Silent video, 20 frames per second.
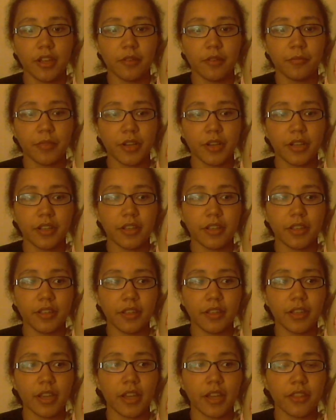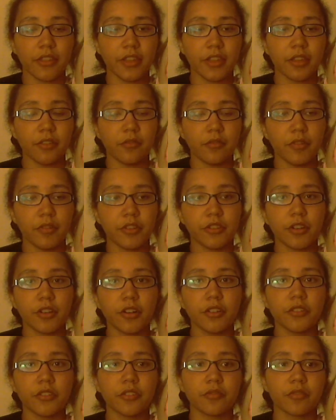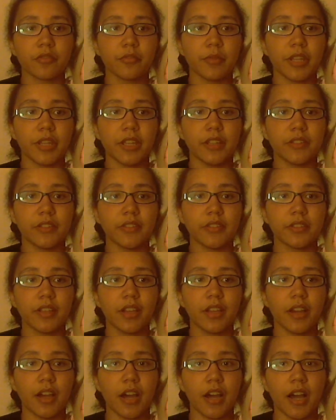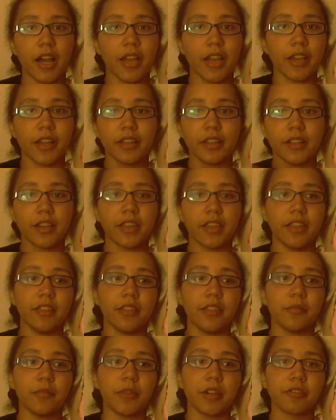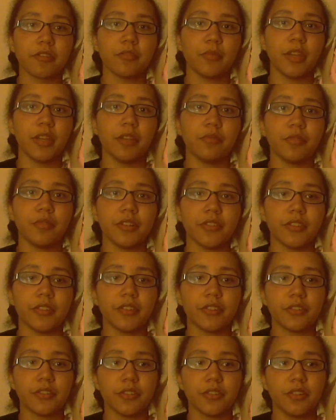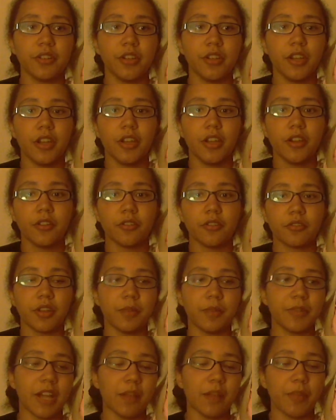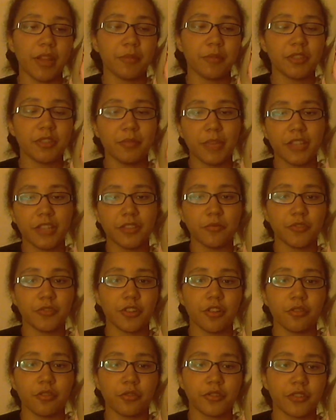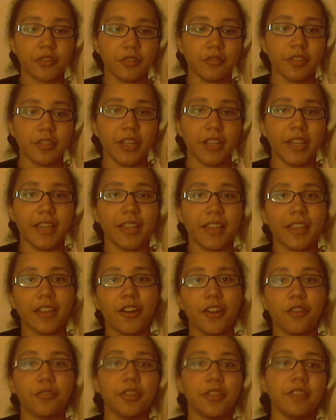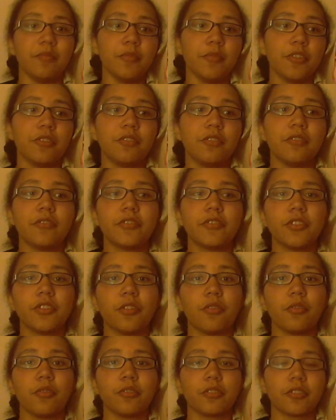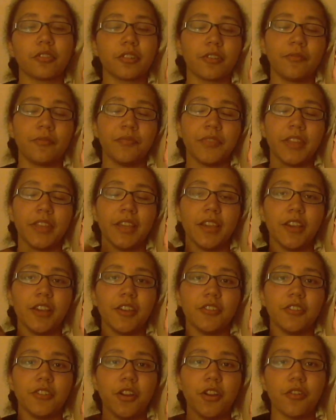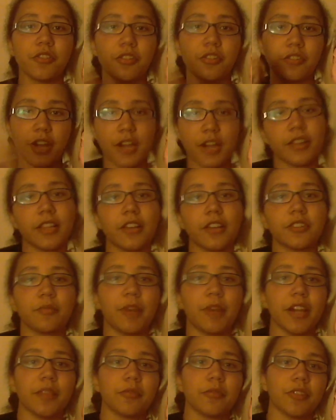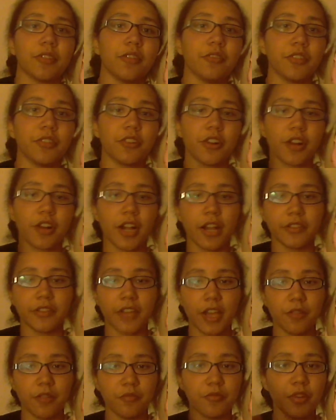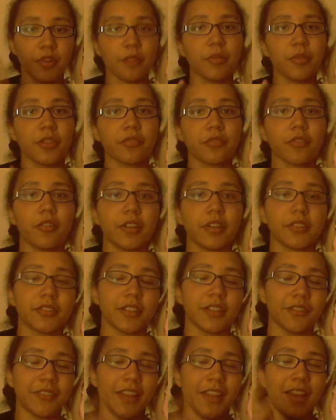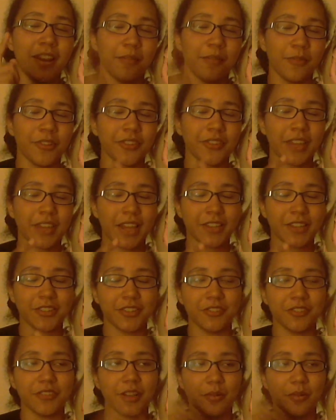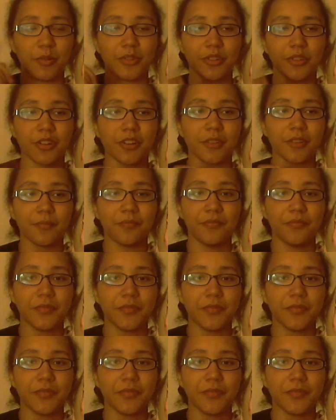But yeah, I think with dolls and roommates, I got lucky that my roommate wasn't creeped out by them. She made some jokes of like, oh, they've moved, or no, you're not allowed to buy them glow-in-the-dark eyes. I will be throwing stuffed animals at you. That was her